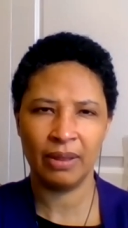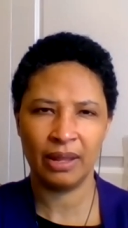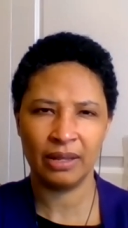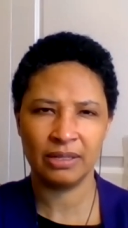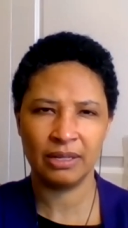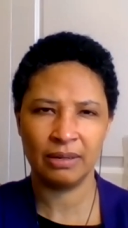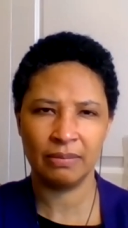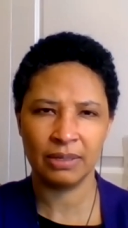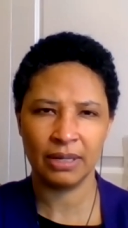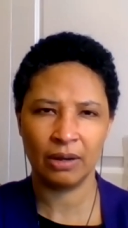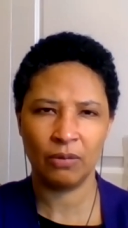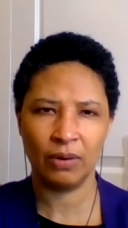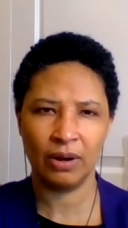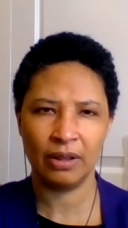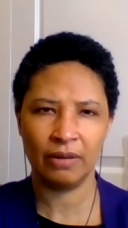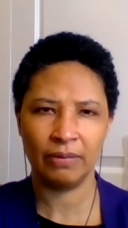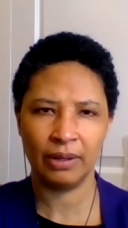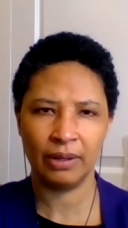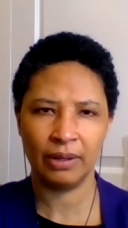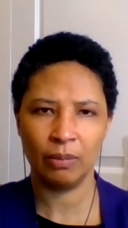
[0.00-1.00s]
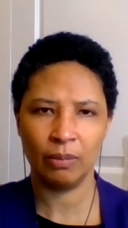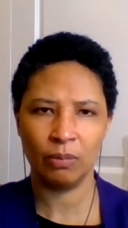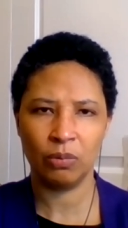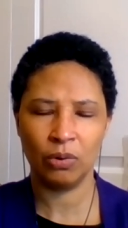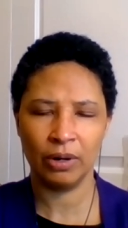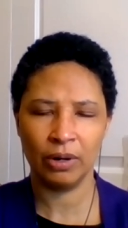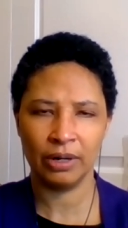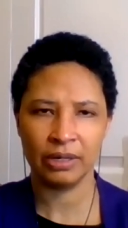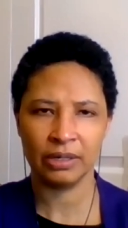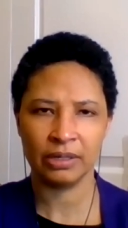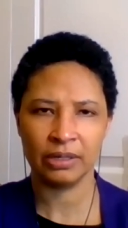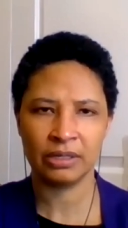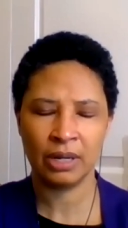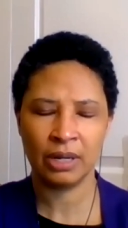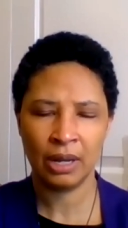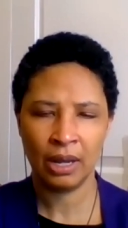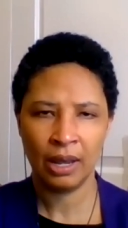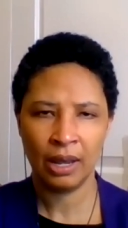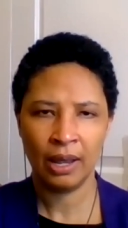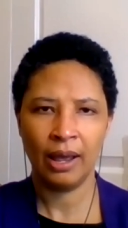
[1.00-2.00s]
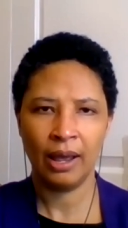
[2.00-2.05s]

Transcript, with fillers: That seems like one of the really important